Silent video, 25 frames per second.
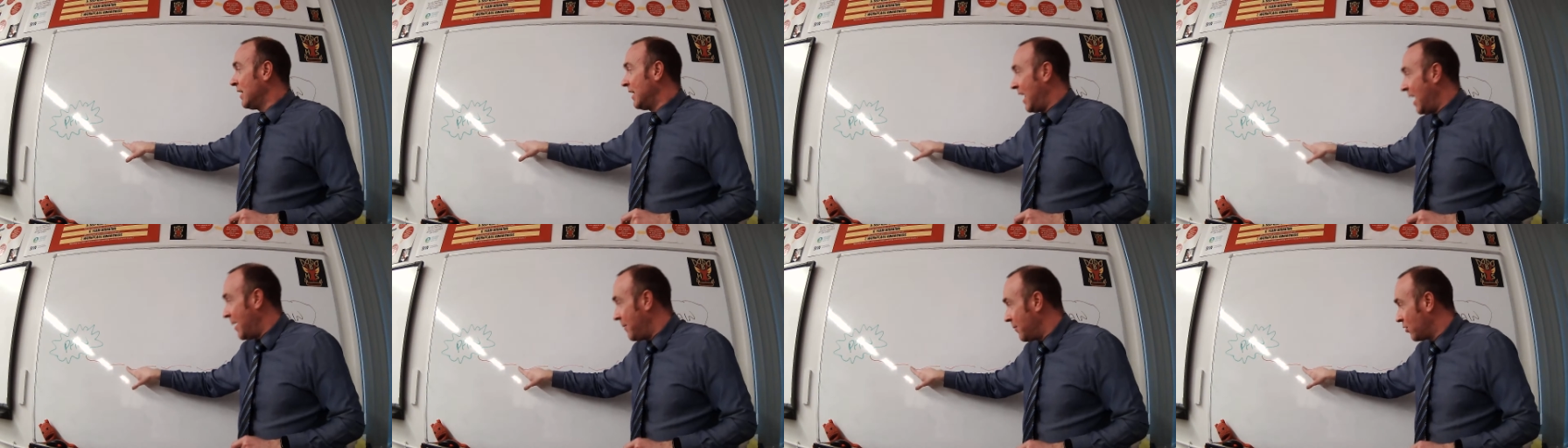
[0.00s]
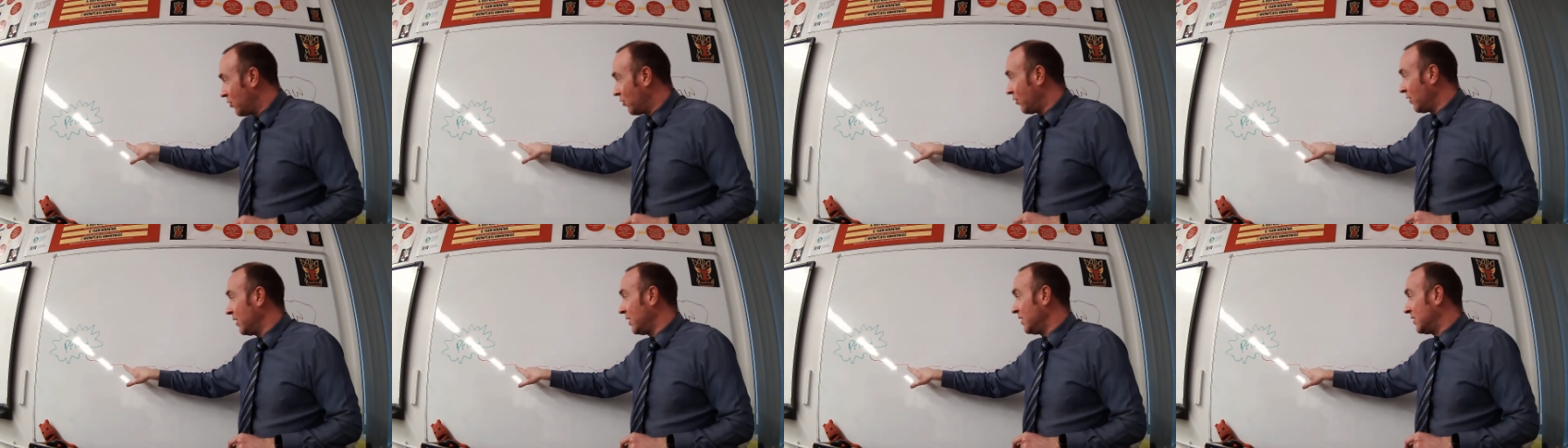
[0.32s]

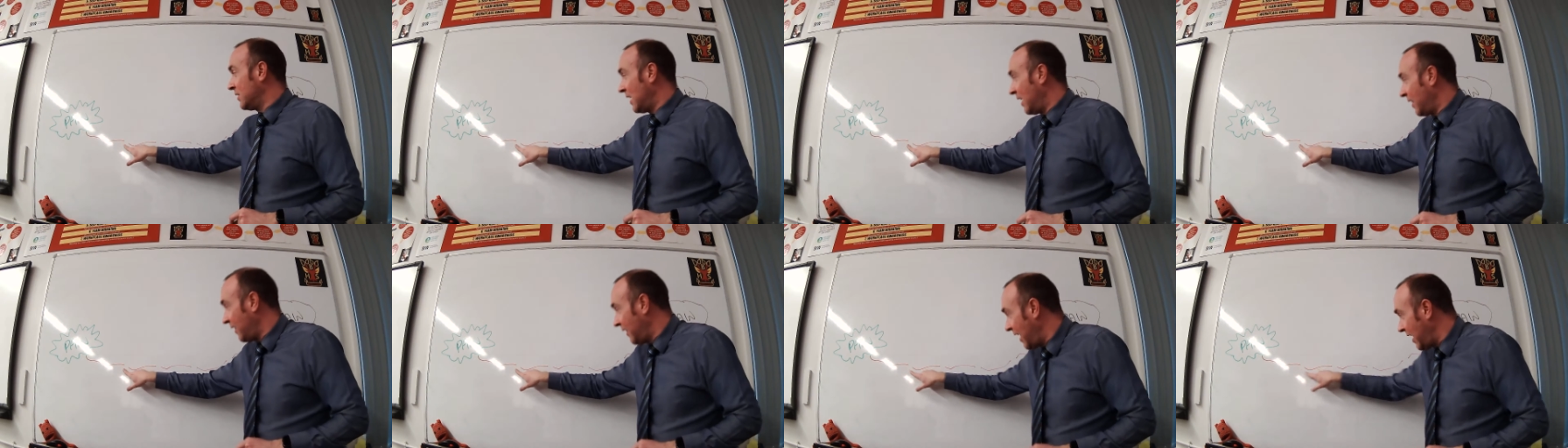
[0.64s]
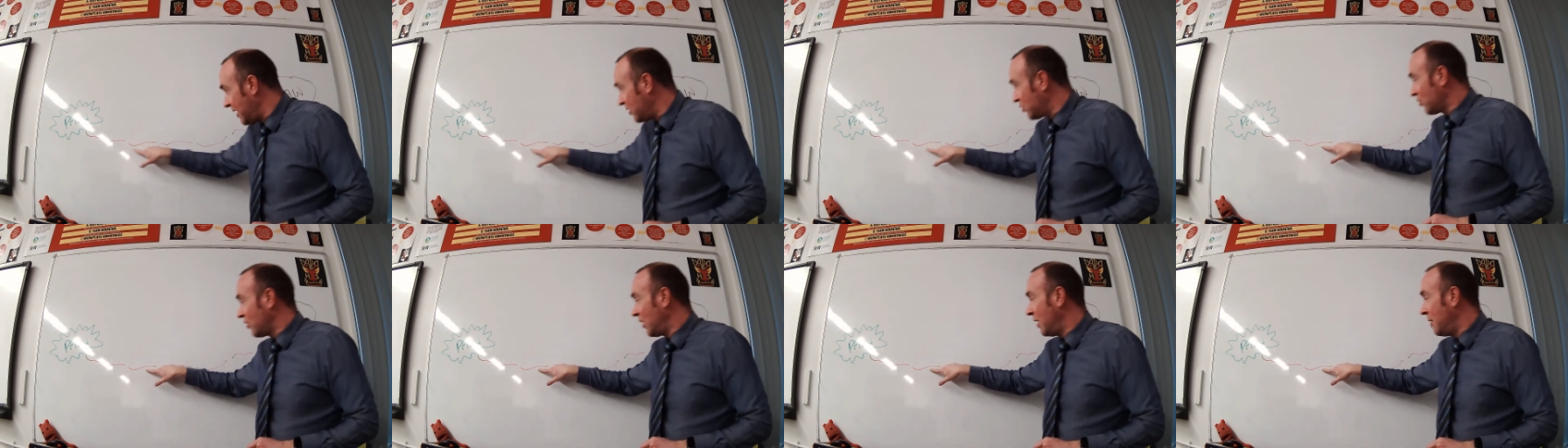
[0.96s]
chemical release,
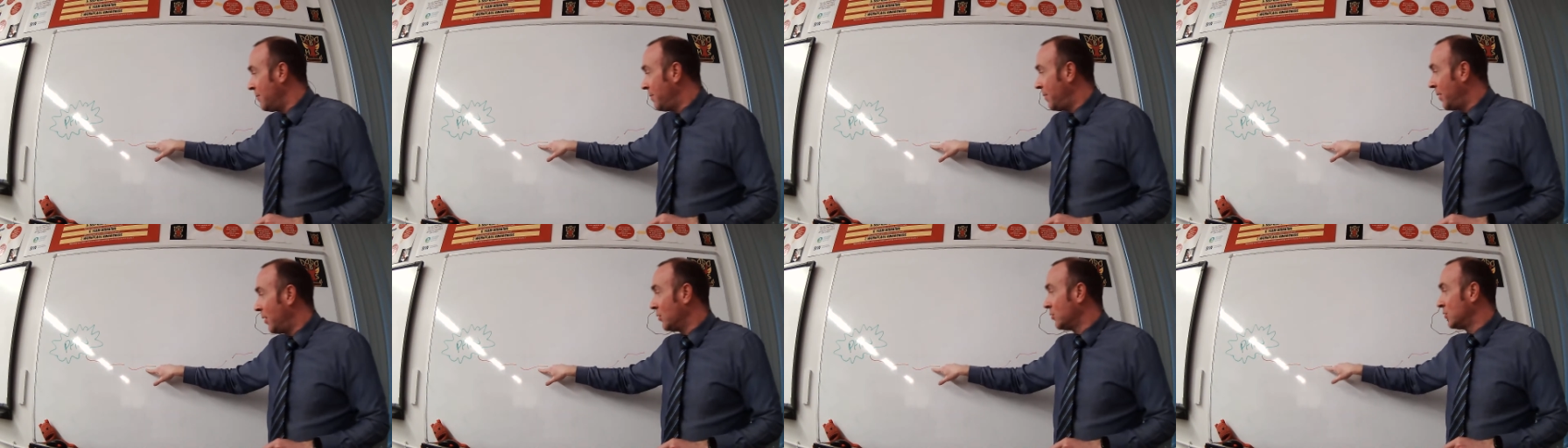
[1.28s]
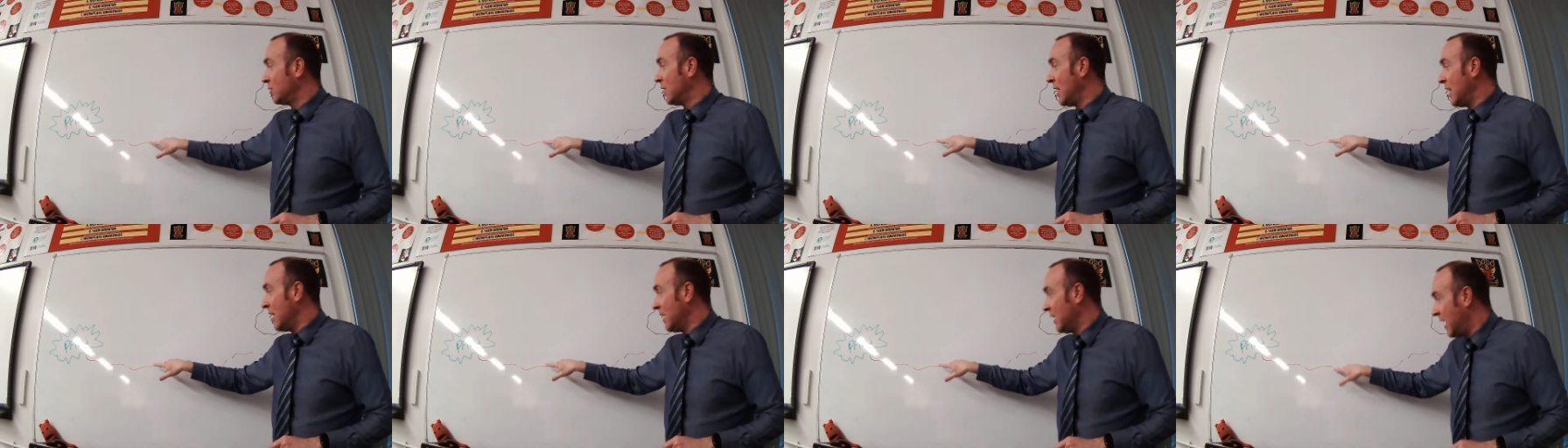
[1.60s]
electrical
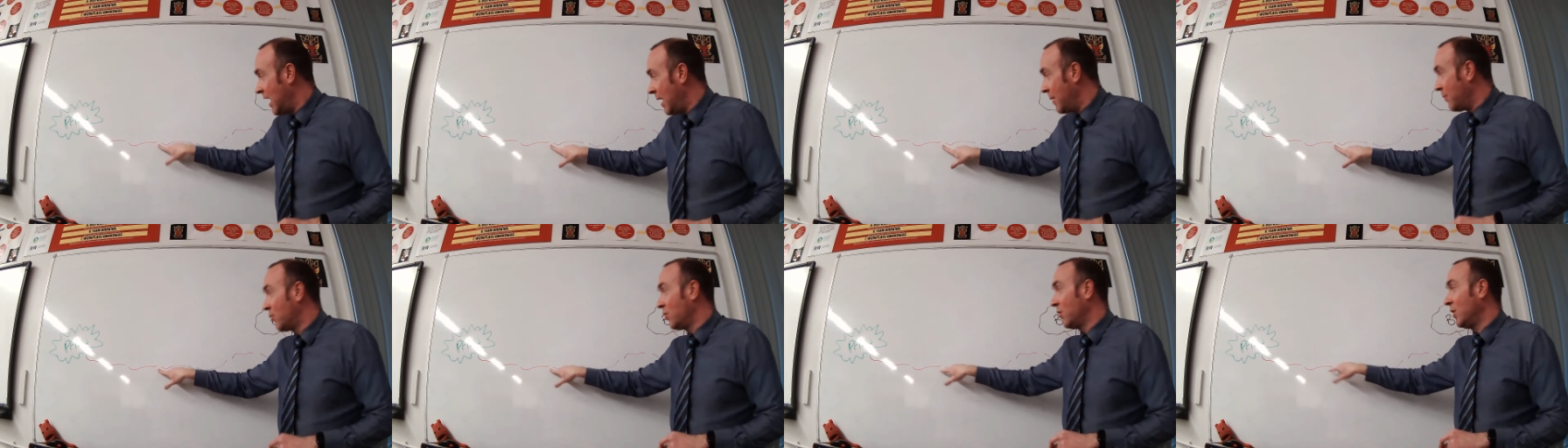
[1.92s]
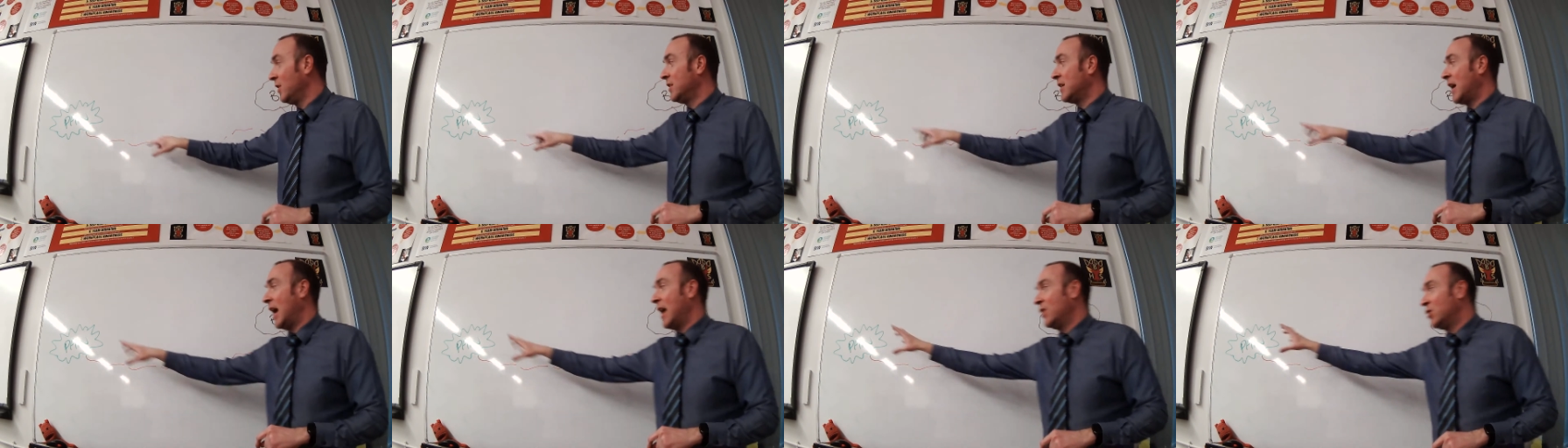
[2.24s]
impulse, chemical
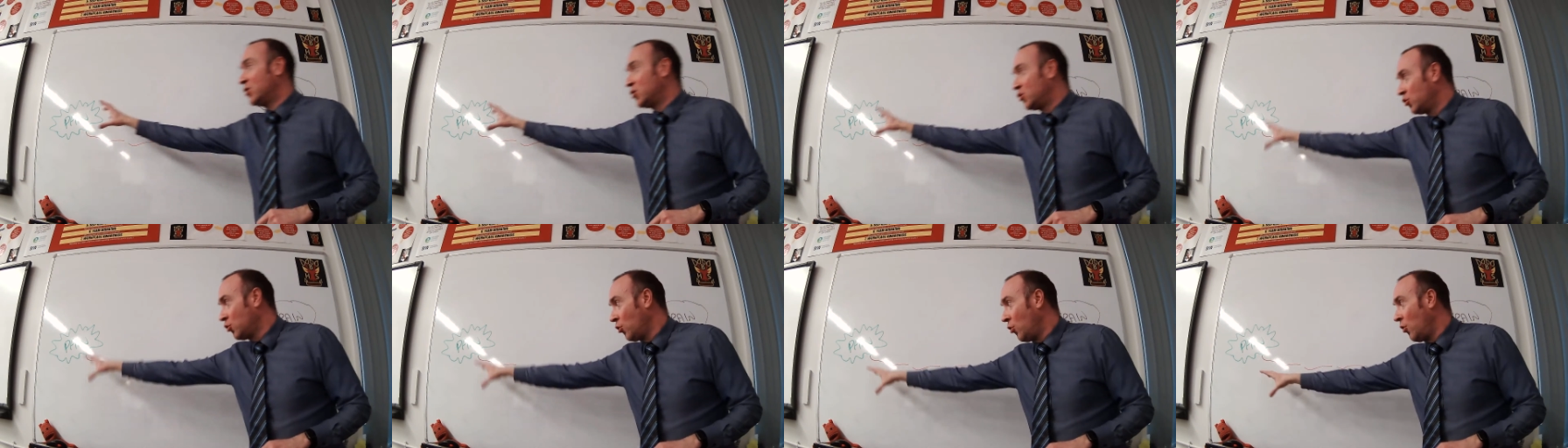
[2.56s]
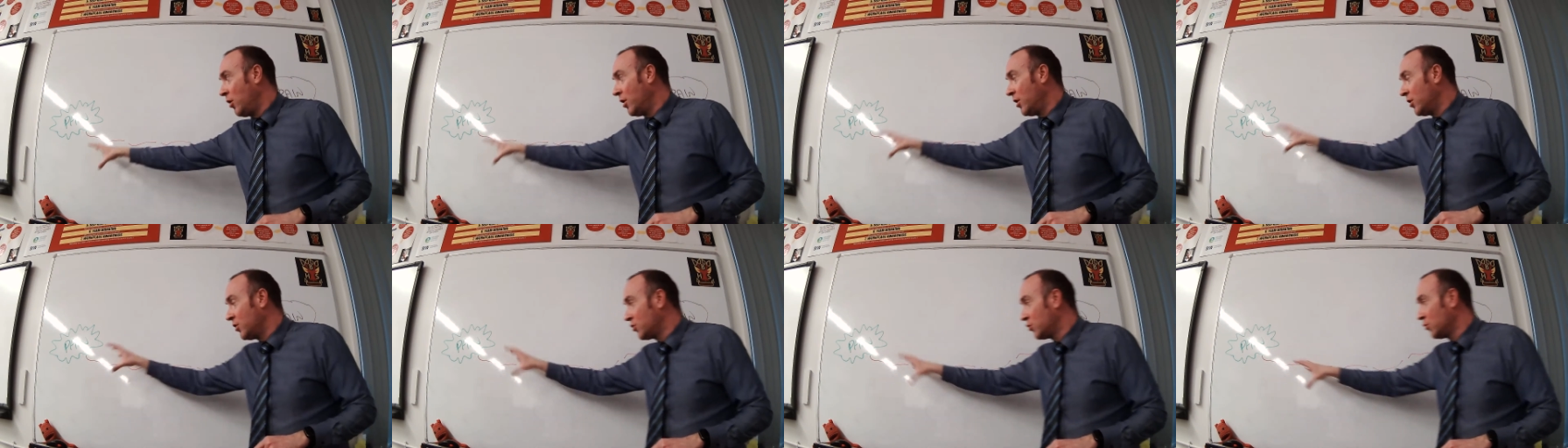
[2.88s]
release, and so
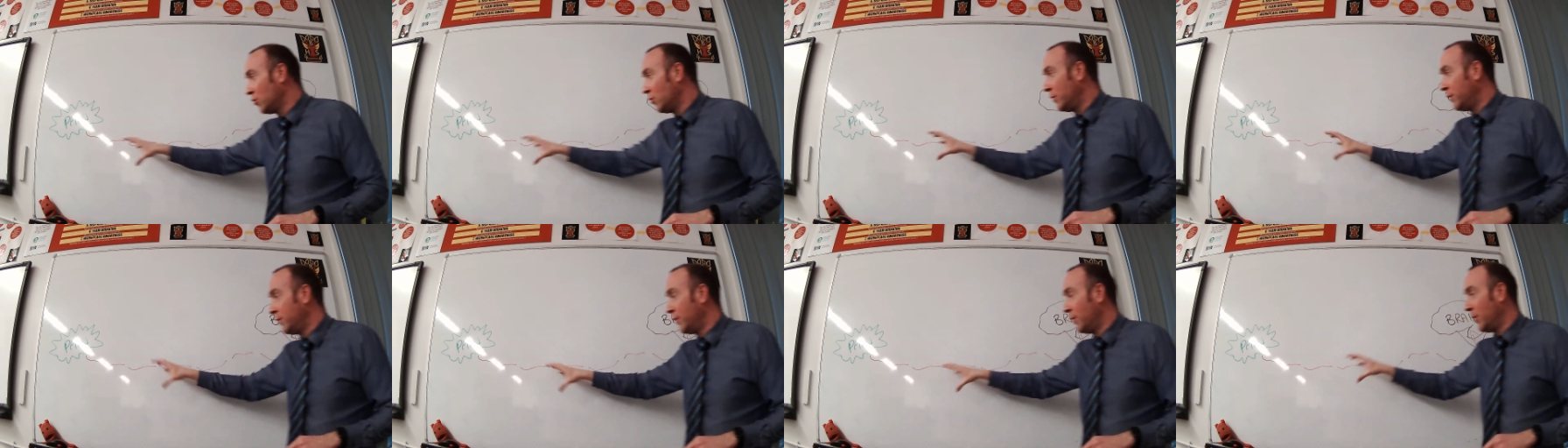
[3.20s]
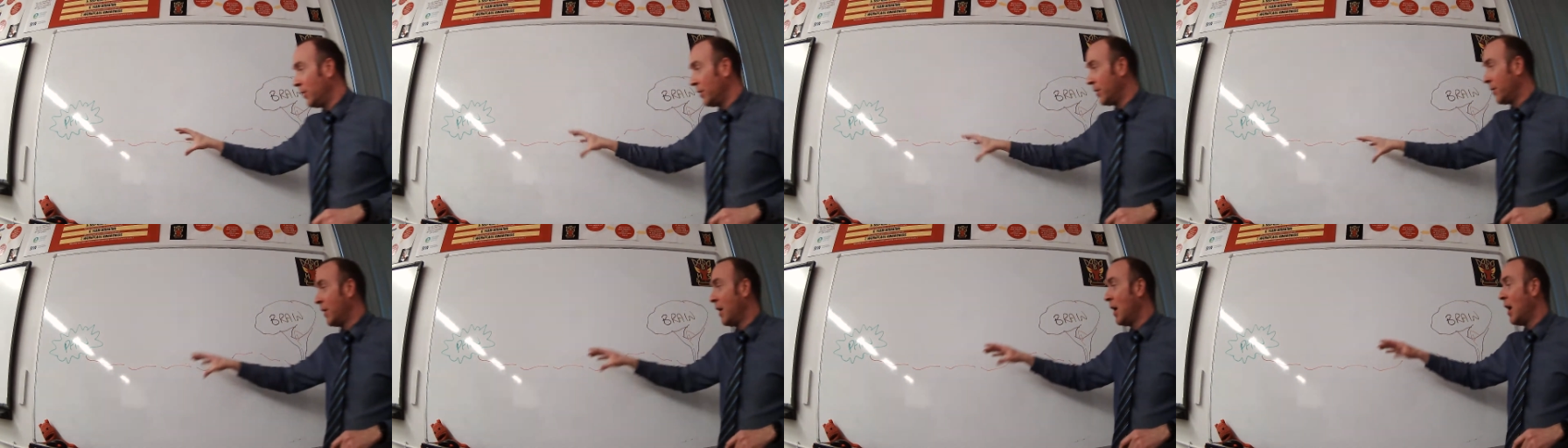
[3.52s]
on and so
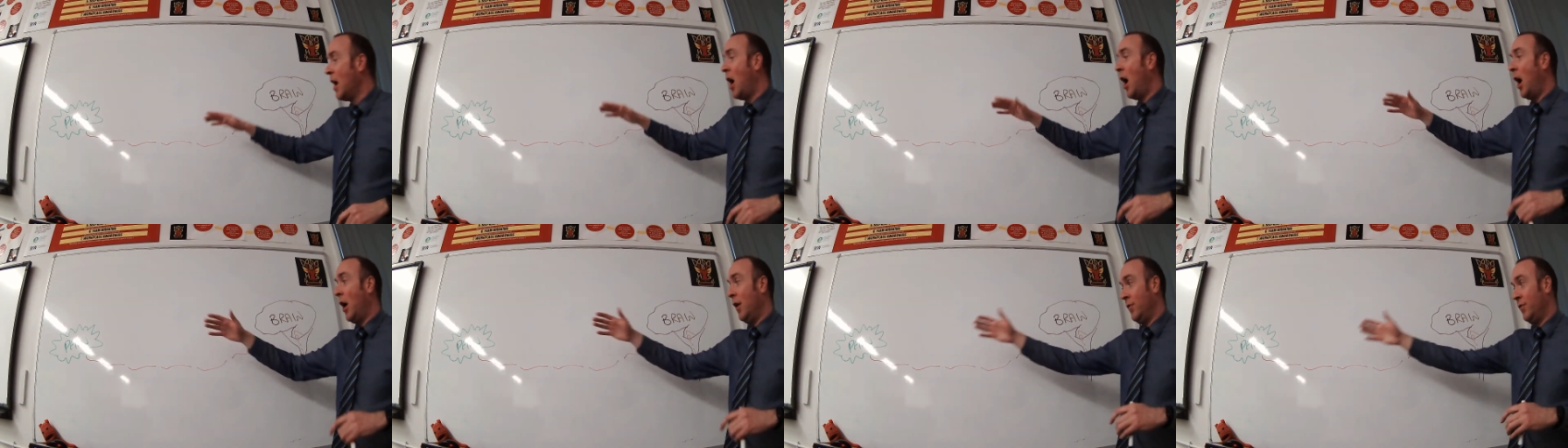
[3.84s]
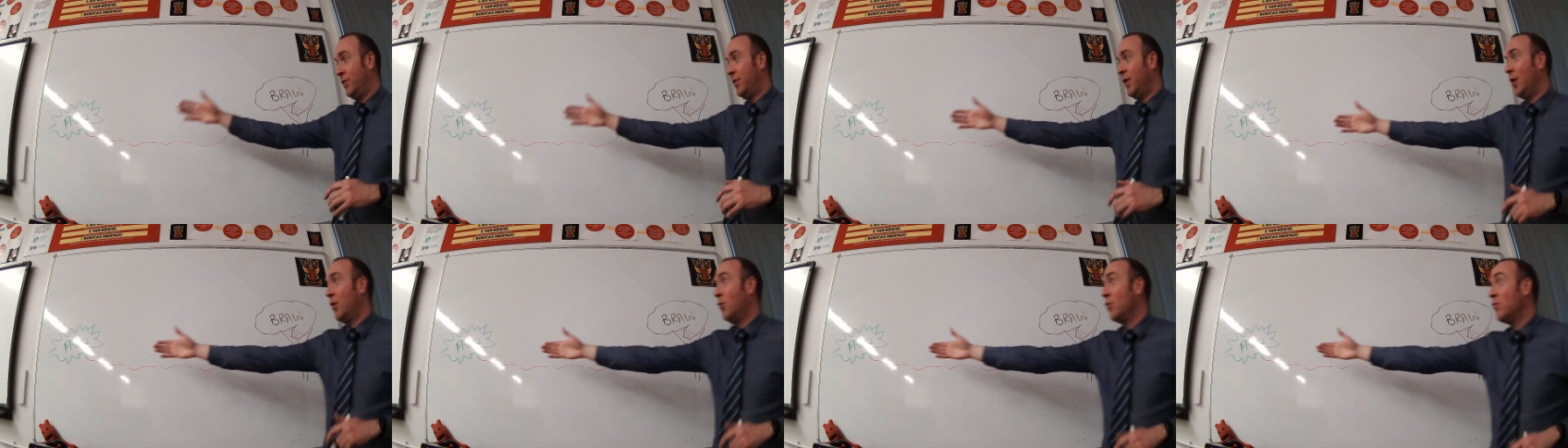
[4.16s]
forth until